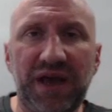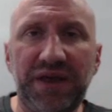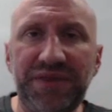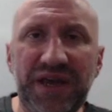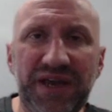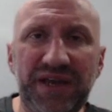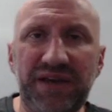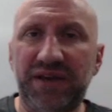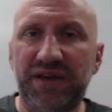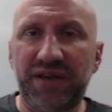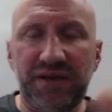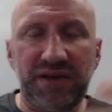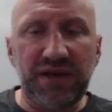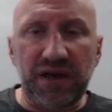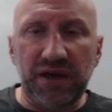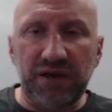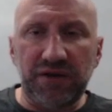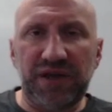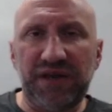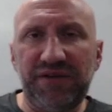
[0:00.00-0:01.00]
And then,
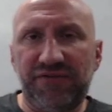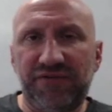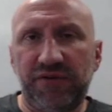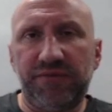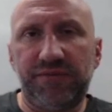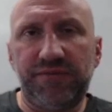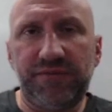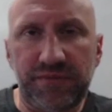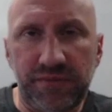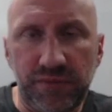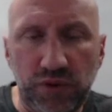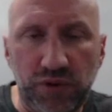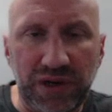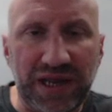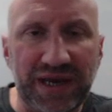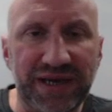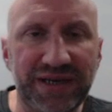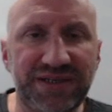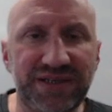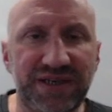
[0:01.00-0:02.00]
even
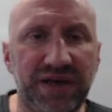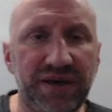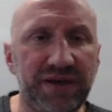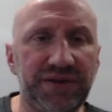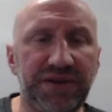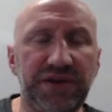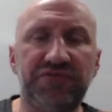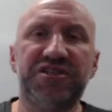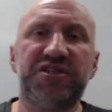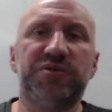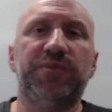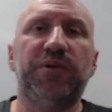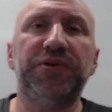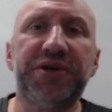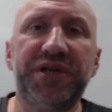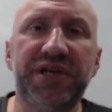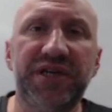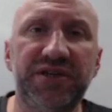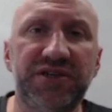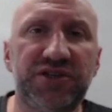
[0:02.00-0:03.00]
more later, they're
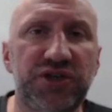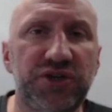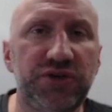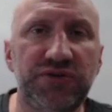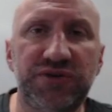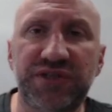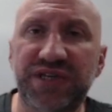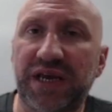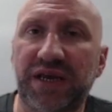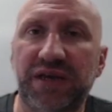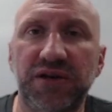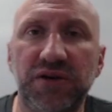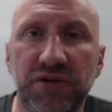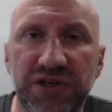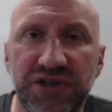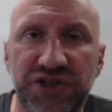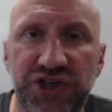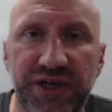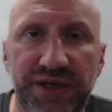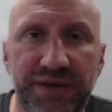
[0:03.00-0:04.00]
responding to
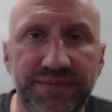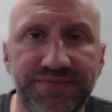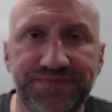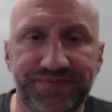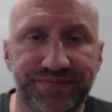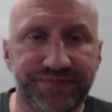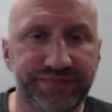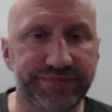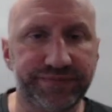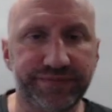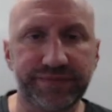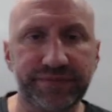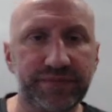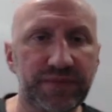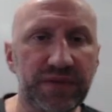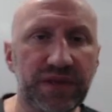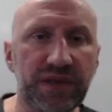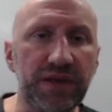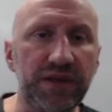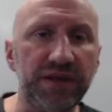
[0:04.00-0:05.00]
technology.
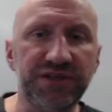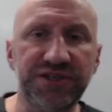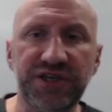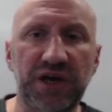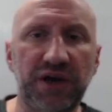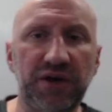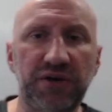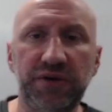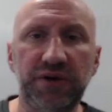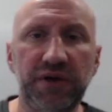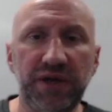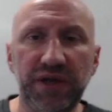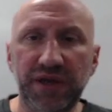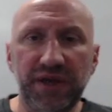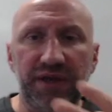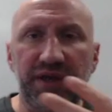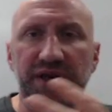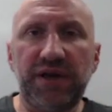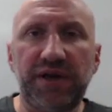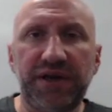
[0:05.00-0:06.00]
So,
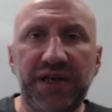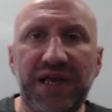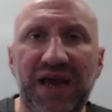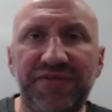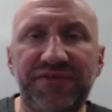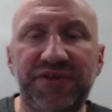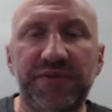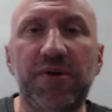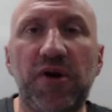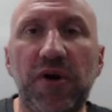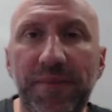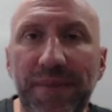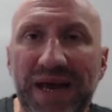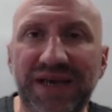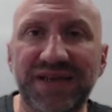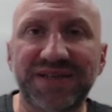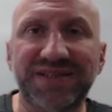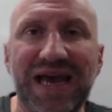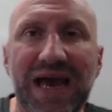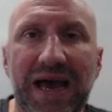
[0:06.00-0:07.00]
you have the My
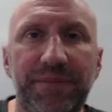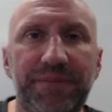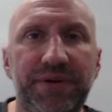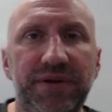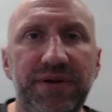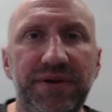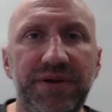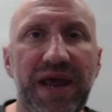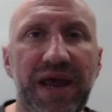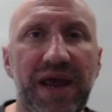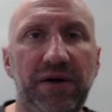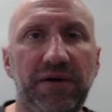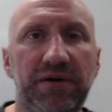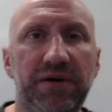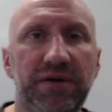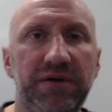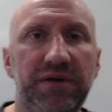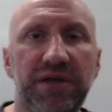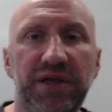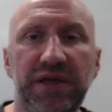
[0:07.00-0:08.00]
Macca's app
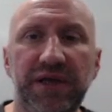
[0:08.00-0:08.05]
now.